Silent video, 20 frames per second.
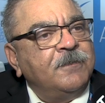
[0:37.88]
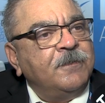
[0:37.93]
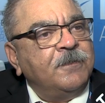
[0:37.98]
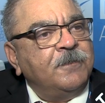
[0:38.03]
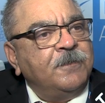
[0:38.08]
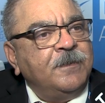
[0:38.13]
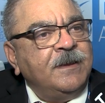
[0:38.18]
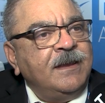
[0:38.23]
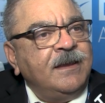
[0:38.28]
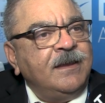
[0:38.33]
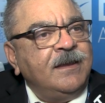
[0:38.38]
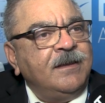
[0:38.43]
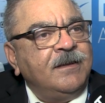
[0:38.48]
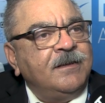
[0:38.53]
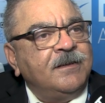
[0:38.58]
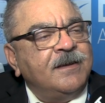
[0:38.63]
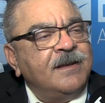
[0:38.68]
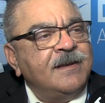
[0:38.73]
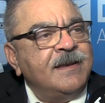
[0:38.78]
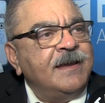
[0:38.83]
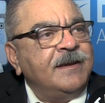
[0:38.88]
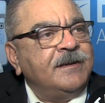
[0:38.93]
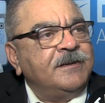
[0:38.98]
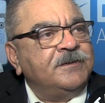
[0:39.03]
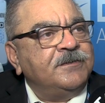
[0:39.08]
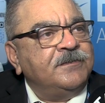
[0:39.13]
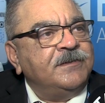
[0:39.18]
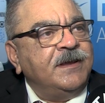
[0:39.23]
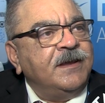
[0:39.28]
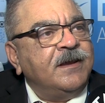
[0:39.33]
we
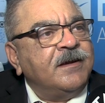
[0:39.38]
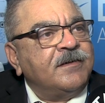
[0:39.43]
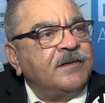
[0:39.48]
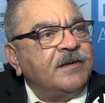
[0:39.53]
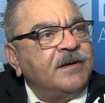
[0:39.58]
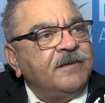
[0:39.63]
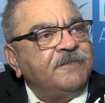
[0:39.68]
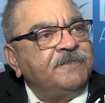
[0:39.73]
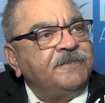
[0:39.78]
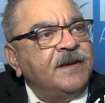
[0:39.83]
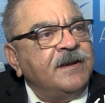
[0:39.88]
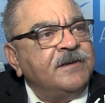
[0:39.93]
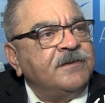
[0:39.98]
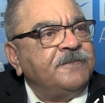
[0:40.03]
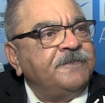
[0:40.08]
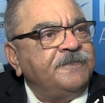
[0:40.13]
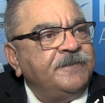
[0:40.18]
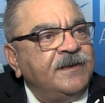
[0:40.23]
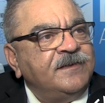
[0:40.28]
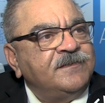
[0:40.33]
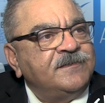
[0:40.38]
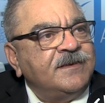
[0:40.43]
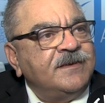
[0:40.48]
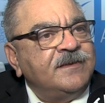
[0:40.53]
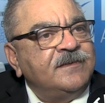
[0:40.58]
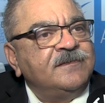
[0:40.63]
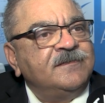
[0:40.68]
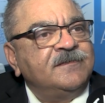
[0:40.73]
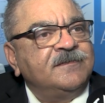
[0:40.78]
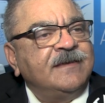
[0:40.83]
connect to the aircraft
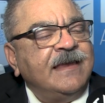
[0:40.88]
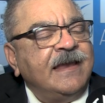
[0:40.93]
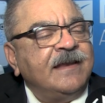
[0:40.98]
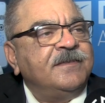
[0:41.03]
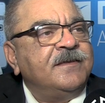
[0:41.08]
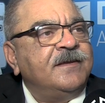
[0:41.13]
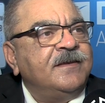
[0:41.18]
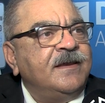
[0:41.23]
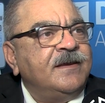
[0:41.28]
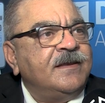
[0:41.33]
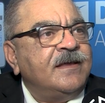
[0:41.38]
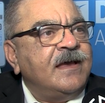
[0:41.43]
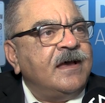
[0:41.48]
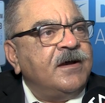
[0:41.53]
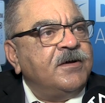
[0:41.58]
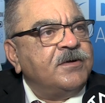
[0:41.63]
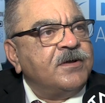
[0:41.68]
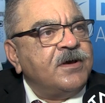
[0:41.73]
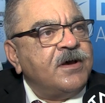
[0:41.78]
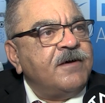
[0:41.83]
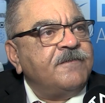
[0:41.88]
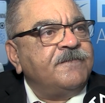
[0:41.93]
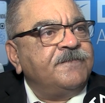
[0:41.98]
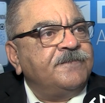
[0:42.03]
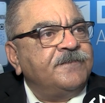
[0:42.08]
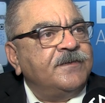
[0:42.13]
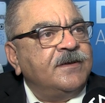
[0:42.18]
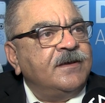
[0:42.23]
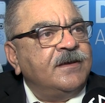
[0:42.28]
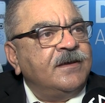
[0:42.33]
interfaces, get the data out
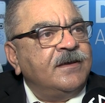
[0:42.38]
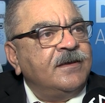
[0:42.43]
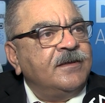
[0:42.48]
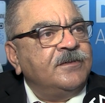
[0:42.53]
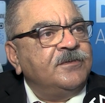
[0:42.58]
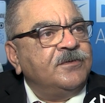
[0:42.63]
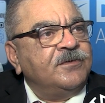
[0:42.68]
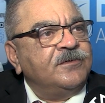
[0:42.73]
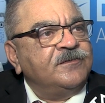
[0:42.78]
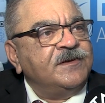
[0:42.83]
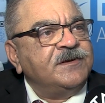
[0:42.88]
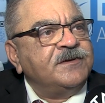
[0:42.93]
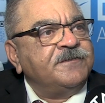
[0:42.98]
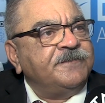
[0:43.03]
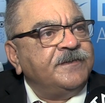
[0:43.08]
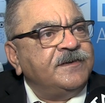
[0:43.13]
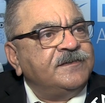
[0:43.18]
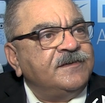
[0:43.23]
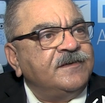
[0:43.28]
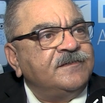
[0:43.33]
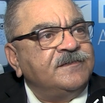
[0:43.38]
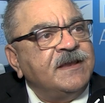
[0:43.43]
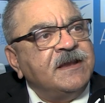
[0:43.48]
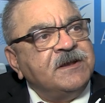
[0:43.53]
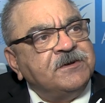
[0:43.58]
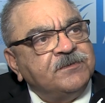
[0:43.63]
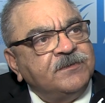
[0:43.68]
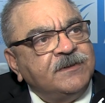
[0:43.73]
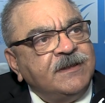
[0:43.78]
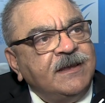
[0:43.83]
of uh, those interfaces
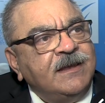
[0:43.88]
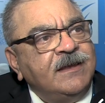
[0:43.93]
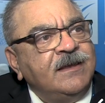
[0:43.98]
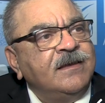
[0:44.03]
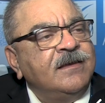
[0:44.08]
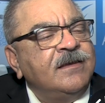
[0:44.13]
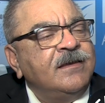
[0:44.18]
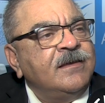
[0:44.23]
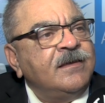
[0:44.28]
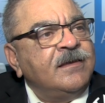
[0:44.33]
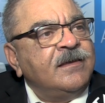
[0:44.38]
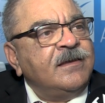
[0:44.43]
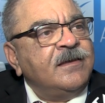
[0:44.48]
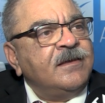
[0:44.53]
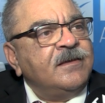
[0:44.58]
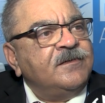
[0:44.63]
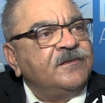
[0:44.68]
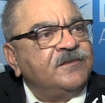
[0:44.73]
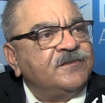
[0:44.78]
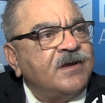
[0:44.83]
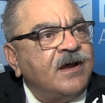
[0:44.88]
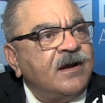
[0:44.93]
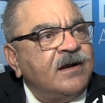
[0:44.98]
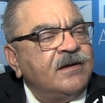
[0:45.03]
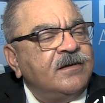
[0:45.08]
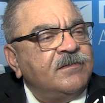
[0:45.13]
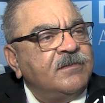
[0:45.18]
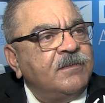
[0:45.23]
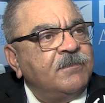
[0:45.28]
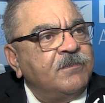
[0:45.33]
into the
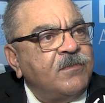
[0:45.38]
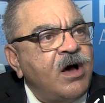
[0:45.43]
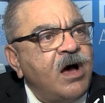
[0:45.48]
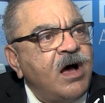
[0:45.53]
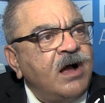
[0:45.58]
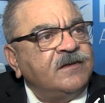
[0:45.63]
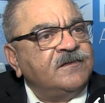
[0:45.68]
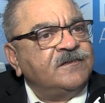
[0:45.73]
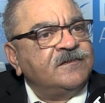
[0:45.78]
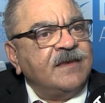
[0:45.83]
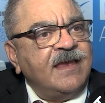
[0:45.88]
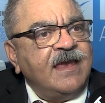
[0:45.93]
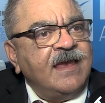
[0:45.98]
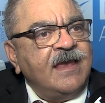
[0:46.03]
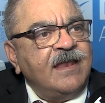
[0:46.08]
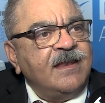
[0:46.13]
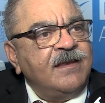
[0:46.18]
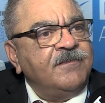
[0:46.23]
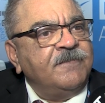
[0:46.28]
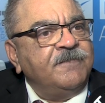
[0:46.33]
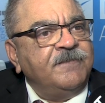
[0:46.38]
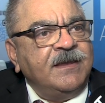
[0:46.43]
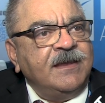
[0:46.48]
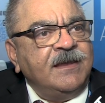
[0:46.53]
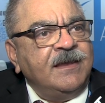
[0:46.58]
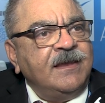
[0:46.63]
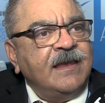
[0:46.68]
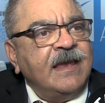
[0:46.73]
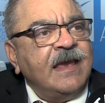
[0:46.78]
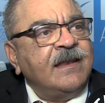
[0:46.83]
star box, and
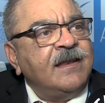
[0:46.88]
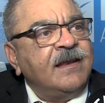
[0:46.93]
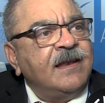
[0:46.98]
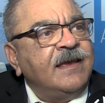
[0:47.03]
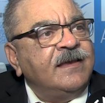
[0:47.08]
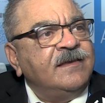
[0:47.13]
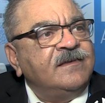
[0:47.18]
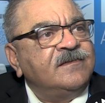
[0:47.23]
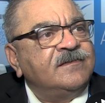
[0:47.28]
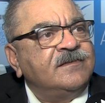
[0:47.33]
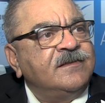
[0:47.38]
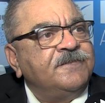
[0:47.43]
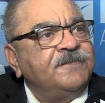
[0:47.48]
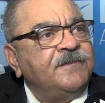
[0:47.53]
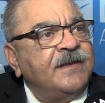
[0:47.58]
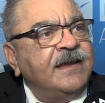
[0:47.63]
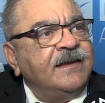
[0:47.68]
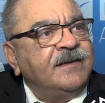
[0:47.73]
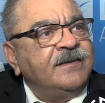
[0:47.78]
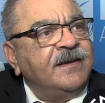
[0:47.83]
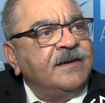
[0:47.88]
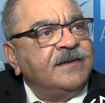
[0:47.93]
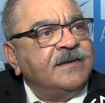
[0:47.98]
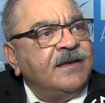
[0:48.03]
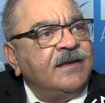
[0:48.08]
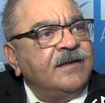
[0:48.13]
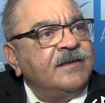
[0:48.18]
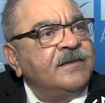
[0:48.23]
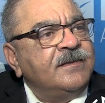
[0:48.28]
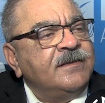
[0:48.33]
we analyze the flight
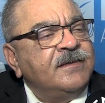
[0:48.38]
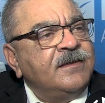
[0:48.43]
data